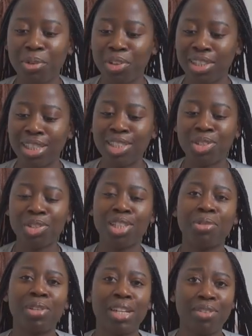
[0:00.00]
one.
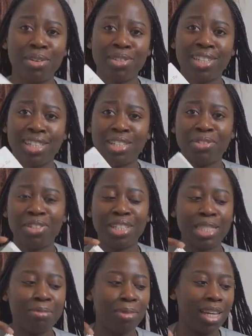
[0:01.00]
Literally, whenever I was searching for
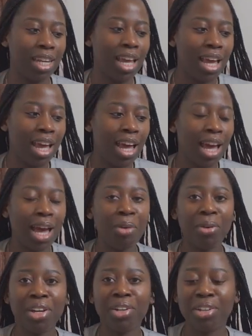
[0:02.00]
this pen, I
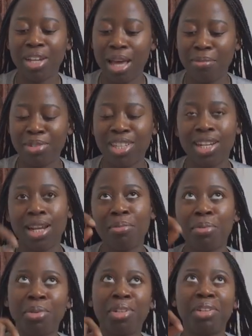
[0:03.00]
went on Amazon and I
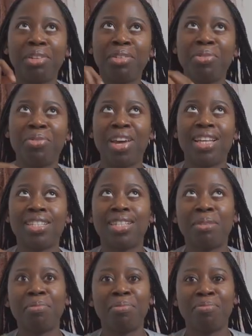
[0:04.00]
put
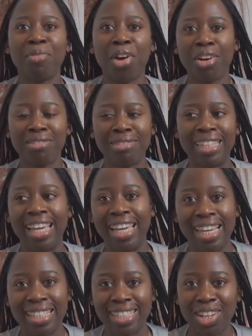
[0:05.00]
fancy
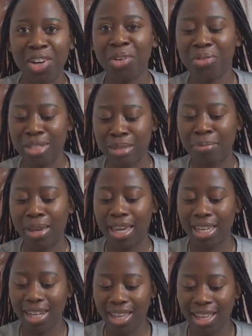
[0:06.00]
Dex office pen.
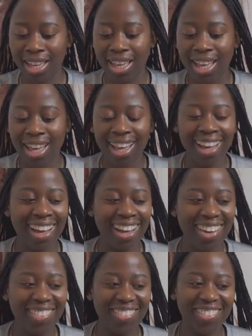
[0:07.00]

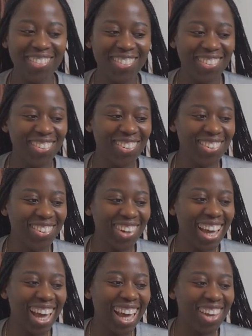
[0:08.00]
Um, ooh,
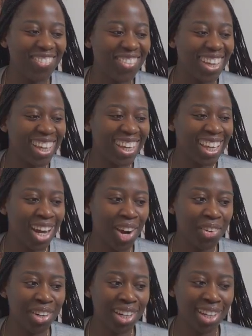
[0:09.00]
hey Pink,
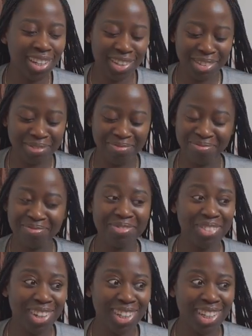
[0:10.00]
how are you?
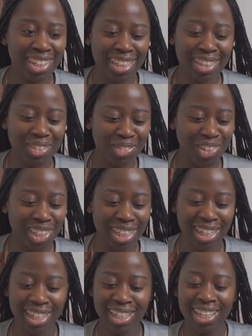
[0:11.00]
Very early in the morning,
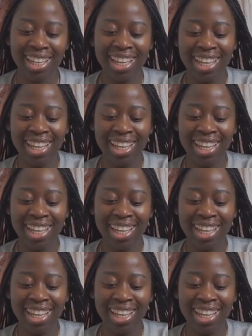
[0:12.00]
huh?